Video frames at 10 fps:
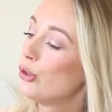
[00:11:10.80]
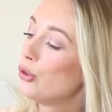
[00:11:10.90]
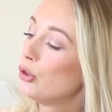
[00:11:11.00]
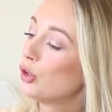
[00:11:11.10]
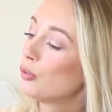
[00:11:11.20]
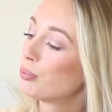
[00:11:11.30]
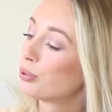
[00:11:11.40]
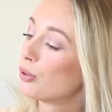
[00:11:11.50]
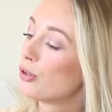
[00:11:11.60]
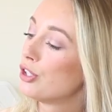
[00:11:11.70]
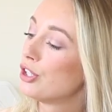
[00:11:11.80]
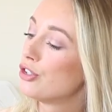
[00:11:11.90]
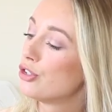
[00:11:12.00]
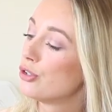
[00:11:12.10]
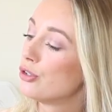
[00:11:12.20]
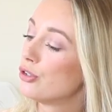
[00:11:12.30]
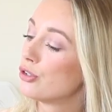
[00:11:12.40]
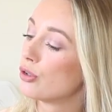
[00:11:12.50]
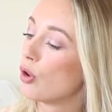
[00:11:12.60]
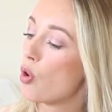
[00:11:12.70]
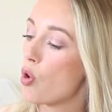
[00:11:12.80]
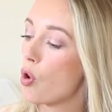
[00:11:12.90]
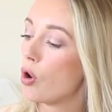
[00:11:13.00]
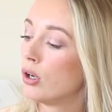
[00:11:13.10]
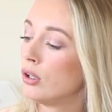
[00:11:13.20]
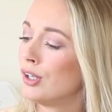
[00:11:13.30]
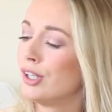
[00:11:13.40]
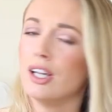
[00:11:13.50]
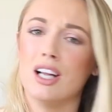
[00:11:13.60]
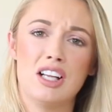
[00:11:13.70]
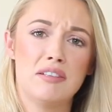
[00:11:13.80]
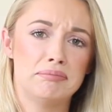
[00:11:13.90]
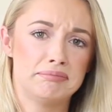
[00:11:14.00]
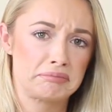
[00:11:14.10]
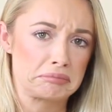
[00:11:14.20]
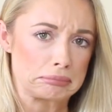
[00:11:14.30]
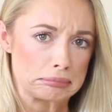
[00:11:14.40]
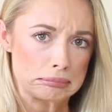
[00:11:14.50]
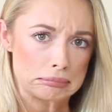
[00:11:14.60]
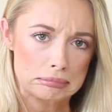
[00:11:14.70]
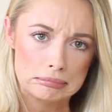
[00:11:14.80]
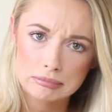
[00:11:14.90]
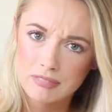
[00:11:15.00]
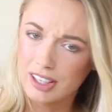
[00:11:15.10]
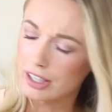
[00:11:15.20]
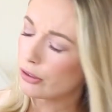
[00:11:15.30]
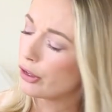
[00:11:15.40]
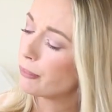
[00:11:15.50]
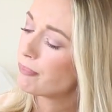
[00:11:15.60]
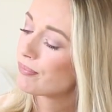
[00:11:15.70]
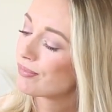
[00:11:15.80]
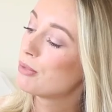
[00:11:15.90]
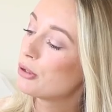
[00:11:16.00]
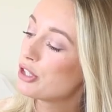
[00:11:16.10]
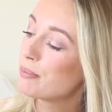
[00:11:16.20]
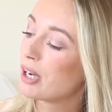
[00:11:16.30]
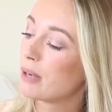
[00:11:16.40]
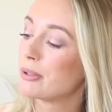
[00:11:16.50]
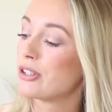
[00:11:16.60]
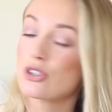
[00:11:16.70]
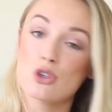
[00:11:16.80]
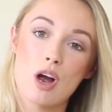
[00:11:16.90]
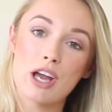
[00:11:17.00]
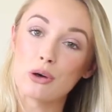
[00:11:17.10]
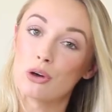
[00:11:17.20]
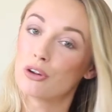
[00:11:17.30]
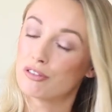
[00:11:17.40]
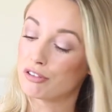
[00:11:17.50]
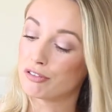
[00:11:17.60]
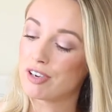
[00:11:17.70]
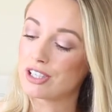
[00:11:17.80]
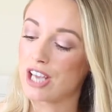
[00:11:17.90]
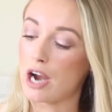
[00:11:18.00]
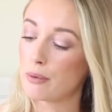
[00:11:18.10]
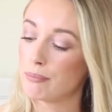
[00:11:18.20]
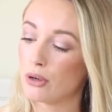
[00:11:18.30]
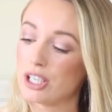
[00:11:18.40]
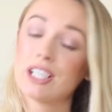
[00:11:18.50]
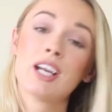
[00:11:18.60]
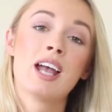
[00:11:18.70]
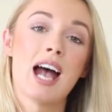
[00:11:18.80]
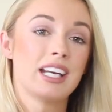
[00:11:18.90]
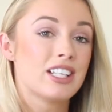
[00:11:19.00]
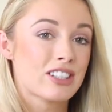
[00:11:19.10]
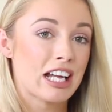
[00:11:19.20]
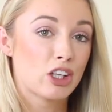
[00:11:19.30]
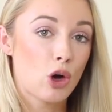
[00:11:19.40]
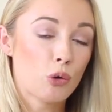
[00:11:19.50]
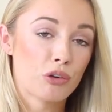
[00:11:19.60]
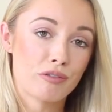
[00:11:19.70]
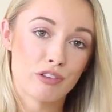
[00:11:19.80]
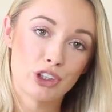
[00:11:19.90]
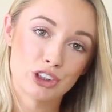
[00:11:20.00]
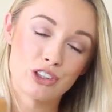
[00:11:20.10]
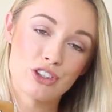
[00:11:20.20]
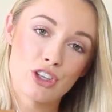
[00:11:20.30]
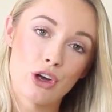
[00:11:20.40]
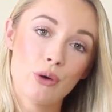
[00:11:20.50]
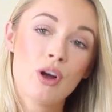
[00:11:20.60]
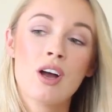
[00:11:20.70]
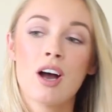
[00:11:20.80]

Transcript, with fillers: Ule Prodigious or, um, I don't know multi-purpose dry oil for face, hair and body and it's their golden version so